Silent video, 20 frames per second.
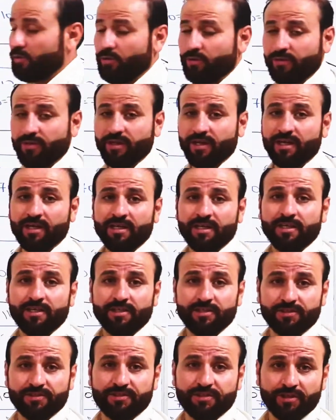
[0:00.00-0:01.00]
on the
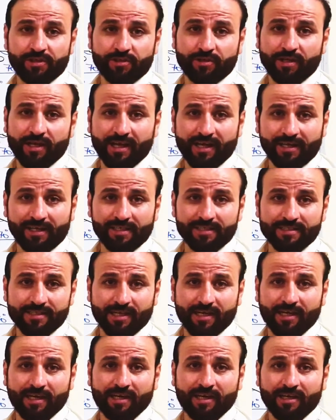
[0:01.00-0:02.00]
interior angles
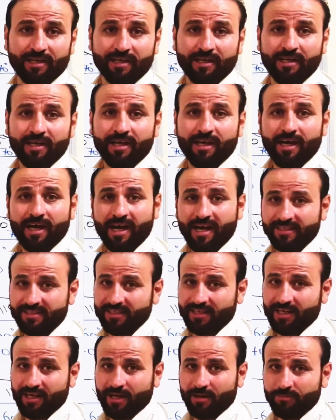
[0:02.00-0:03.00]
are adding
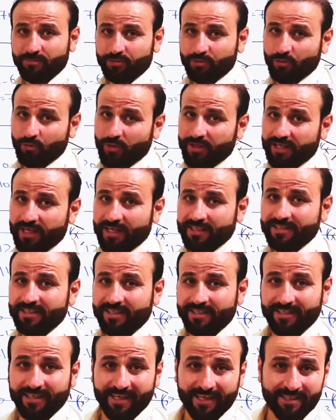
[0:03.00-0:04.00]
up to
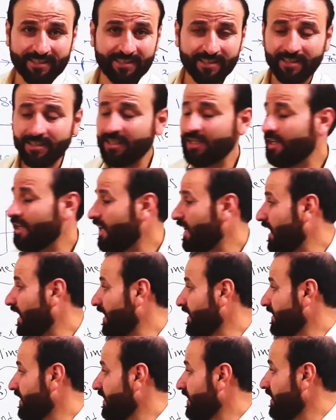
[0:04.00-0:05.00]
180,
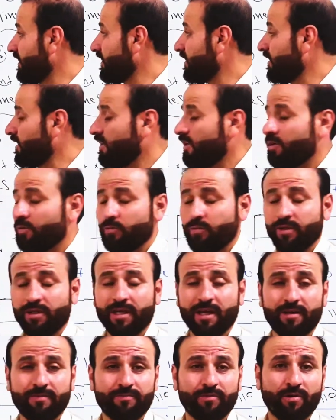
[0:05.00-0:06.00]
and here we
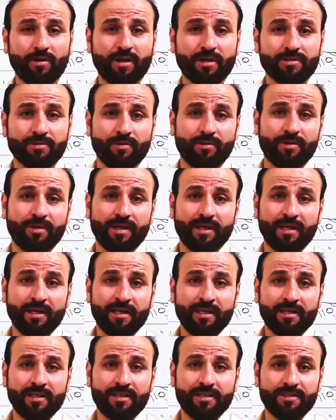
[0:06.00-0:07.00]
can focus on the
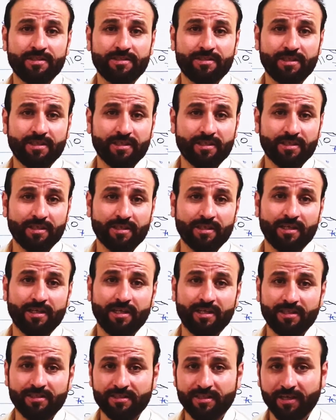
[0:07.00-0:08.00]
interior
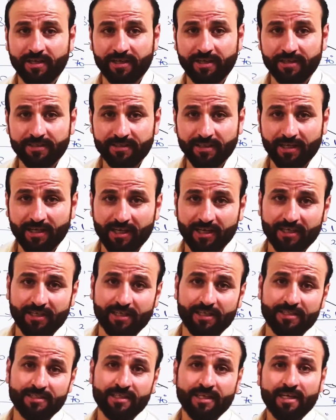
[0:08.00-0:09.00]
alternate
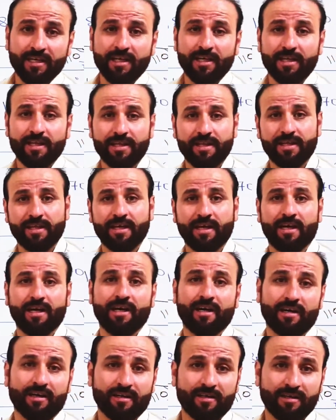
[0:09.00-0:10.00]
angles. They
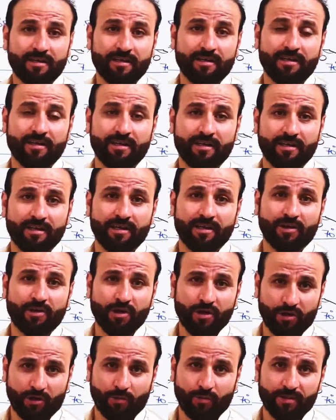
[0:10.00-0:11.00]
are
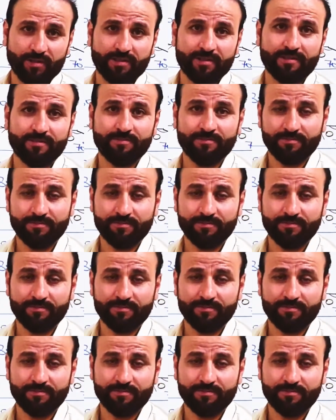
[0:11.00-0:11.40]
congruent.